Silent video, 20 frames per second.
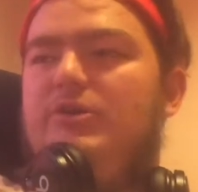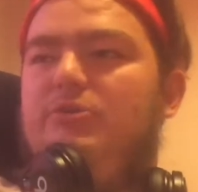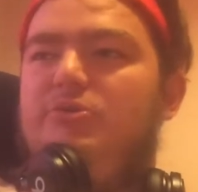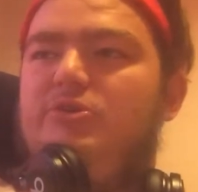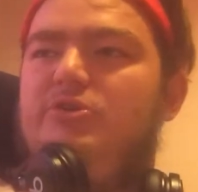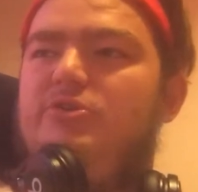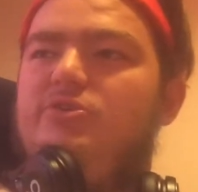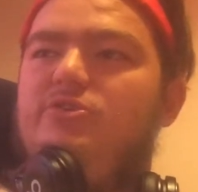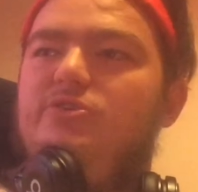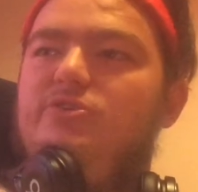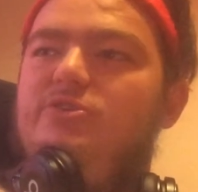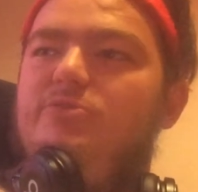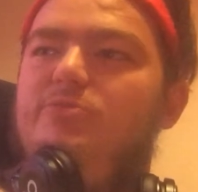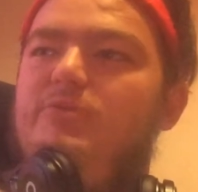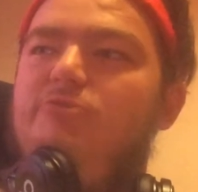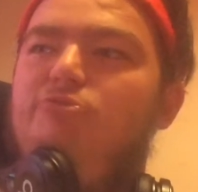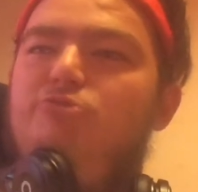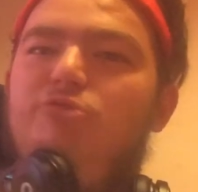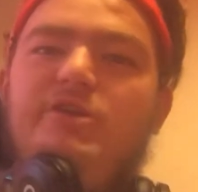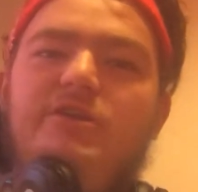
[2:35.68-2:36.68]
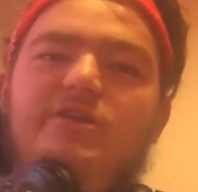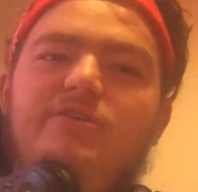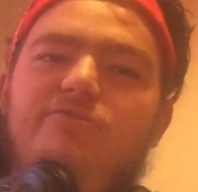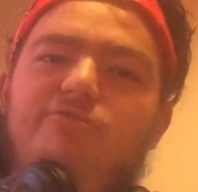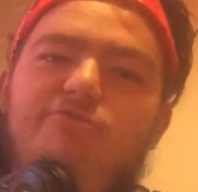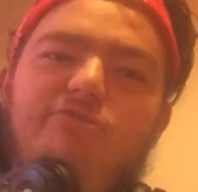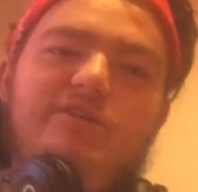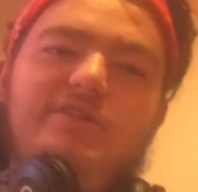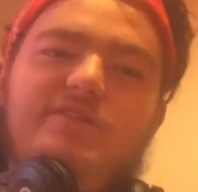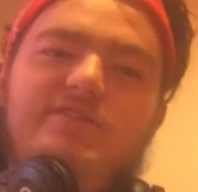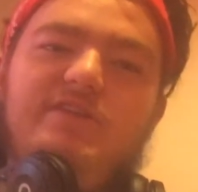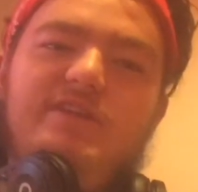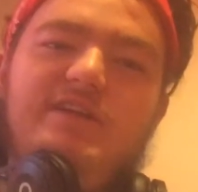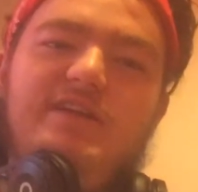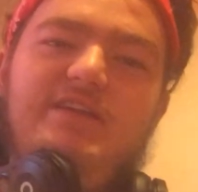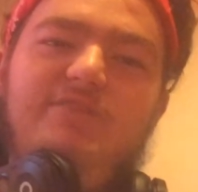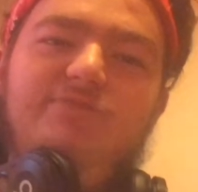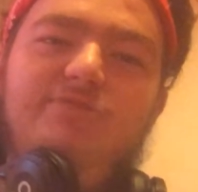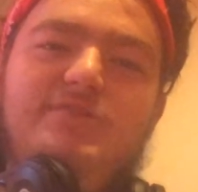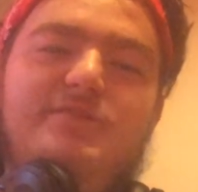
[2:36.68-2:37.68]
just got to be really good friends,
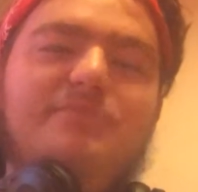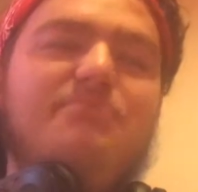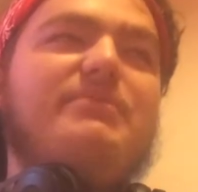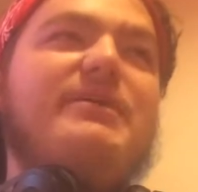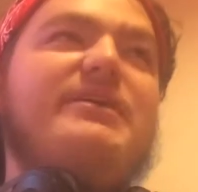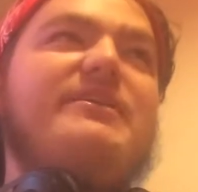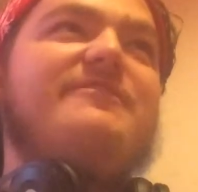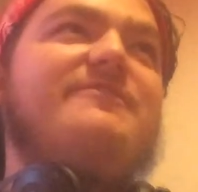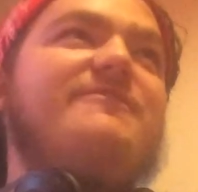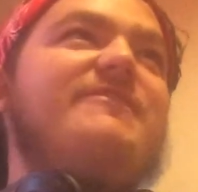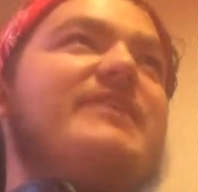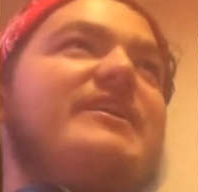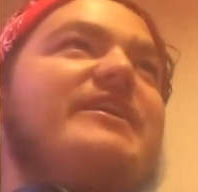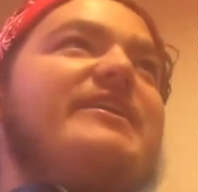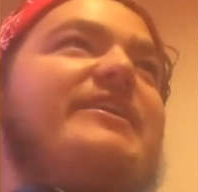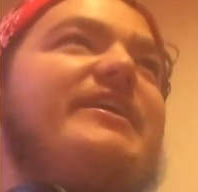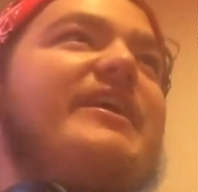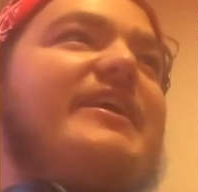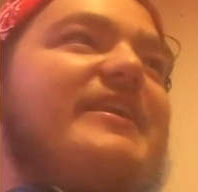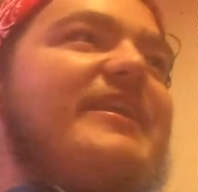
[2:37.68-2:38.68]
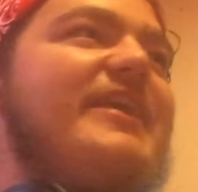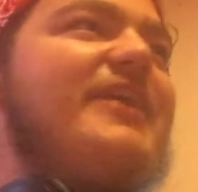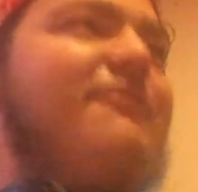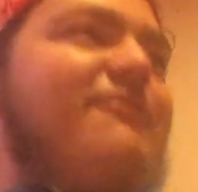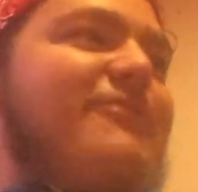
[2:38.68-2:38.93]
and it was the best feeling. And now